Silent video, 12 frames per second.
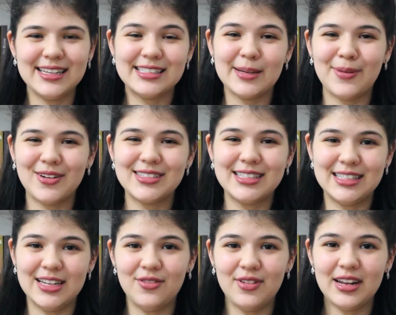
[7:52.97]
It's about
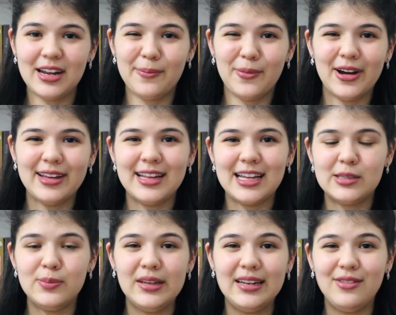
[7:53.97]
Steven, a boy that's been